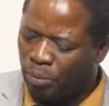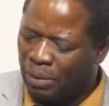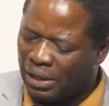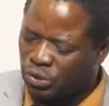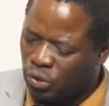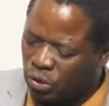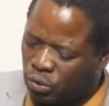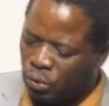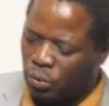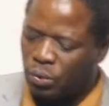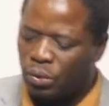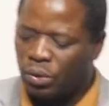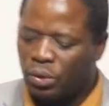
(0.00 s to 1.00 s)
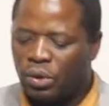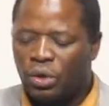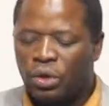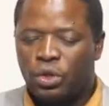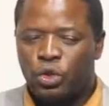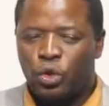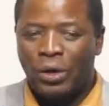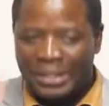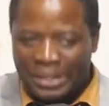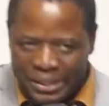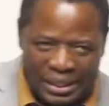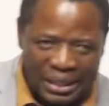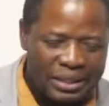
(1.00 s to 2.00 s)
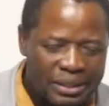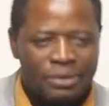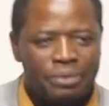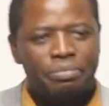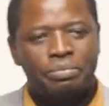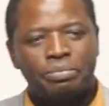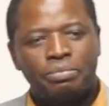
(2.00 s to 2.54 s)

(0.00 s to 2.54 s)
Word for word: you must not do don't sin.